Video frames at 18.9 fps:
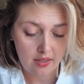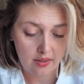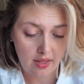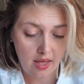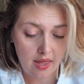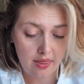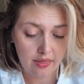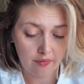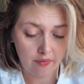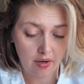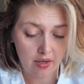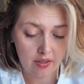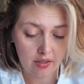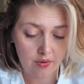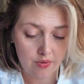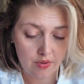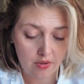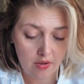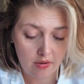That thread
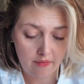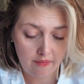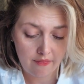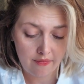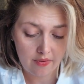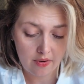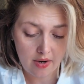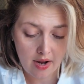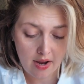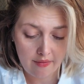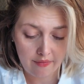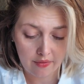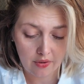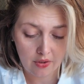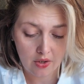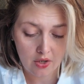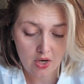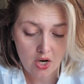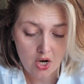goes on
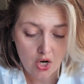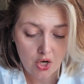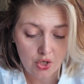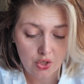forever.